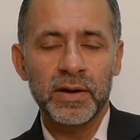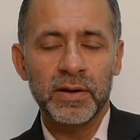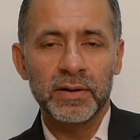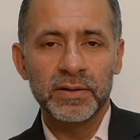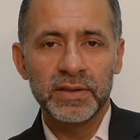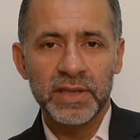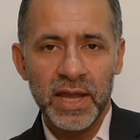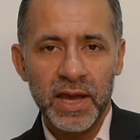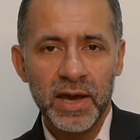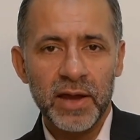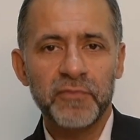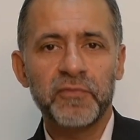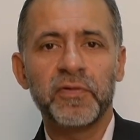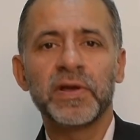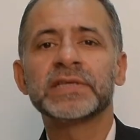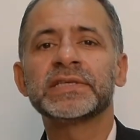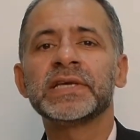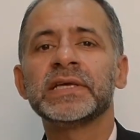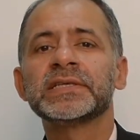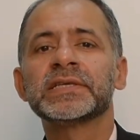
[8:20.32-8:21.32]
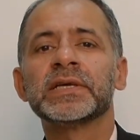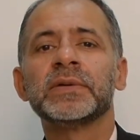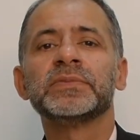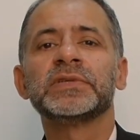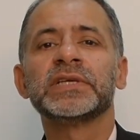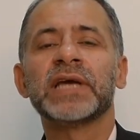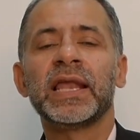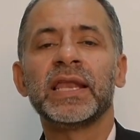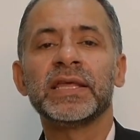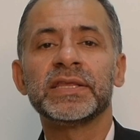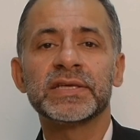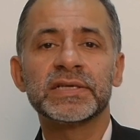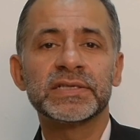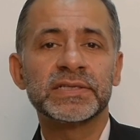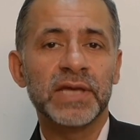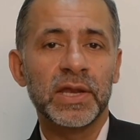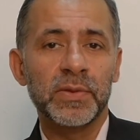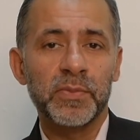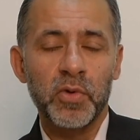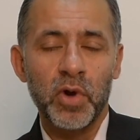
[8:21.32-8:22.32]
they are facing some
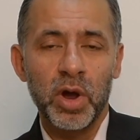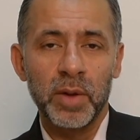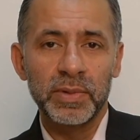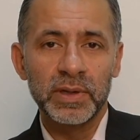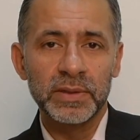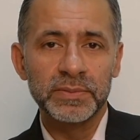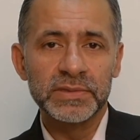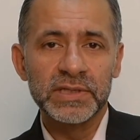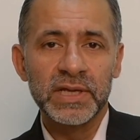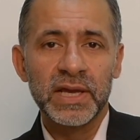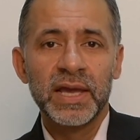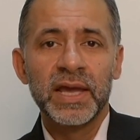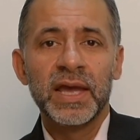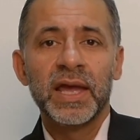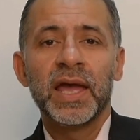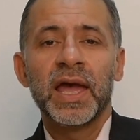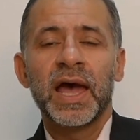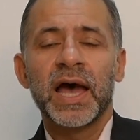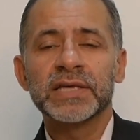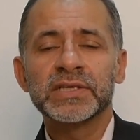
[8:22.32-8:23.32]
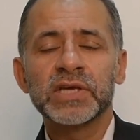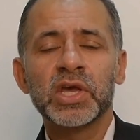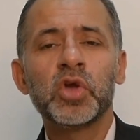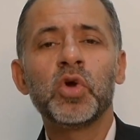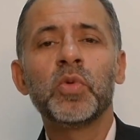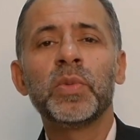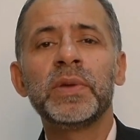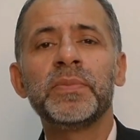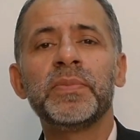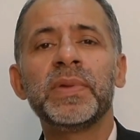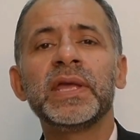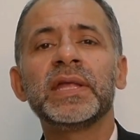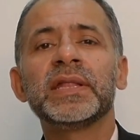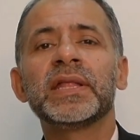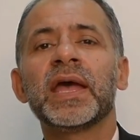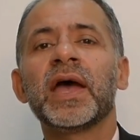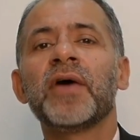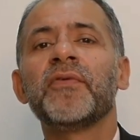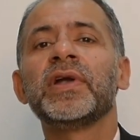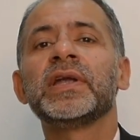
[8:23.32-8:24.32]
challenges and problems, as a human being,
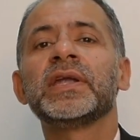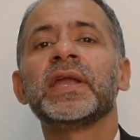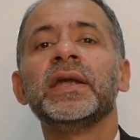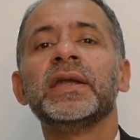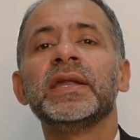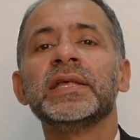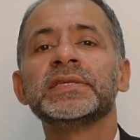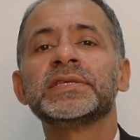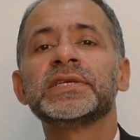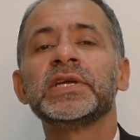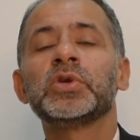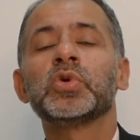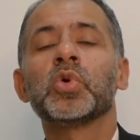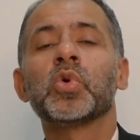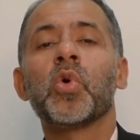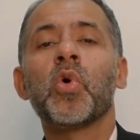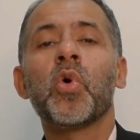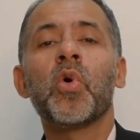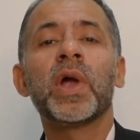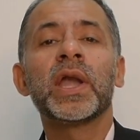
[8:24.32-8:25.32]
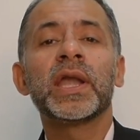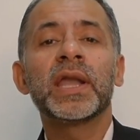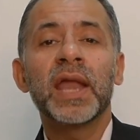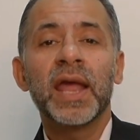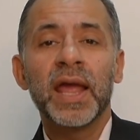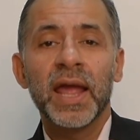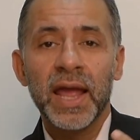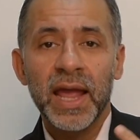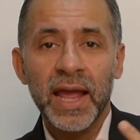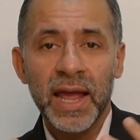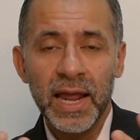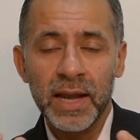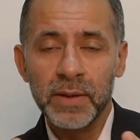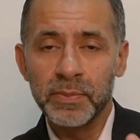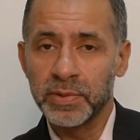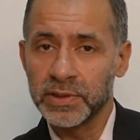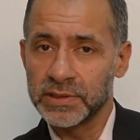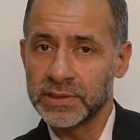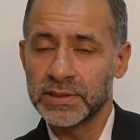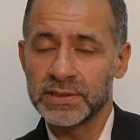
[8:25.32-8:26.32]
they have a tendency to go and
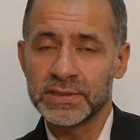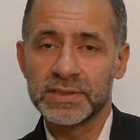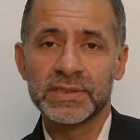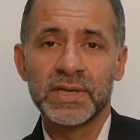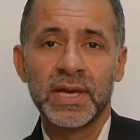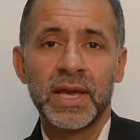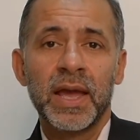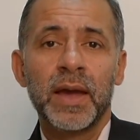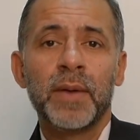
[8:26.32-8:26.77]
help others.